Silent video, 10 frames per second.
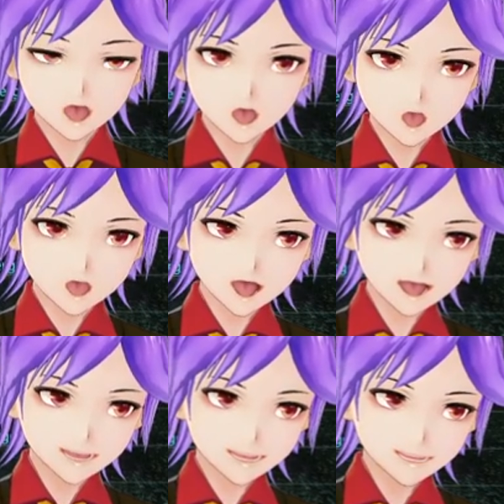I
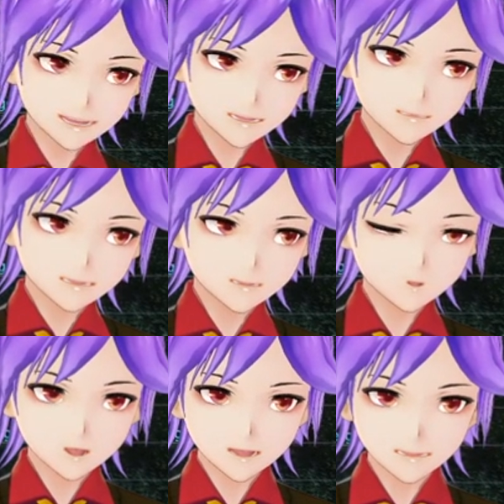uh,
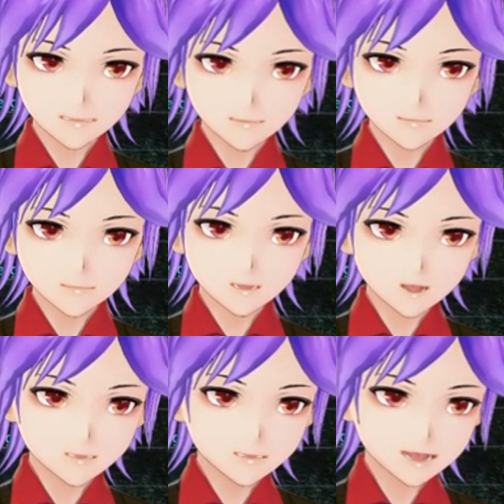switch,
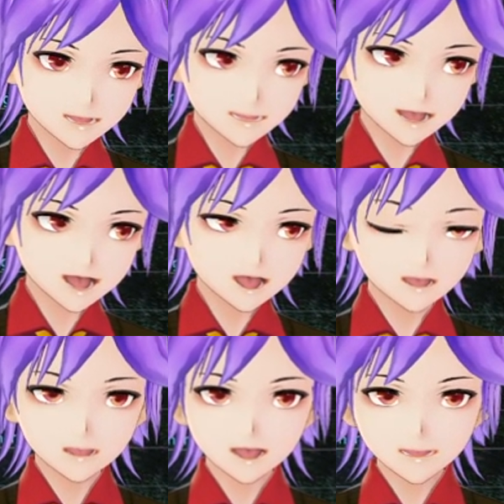I turn my camera
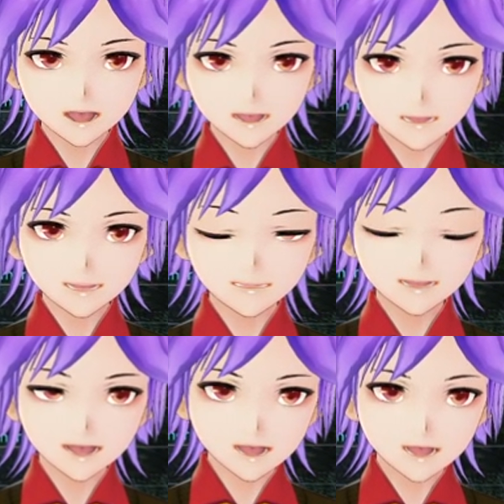around so I'm facing the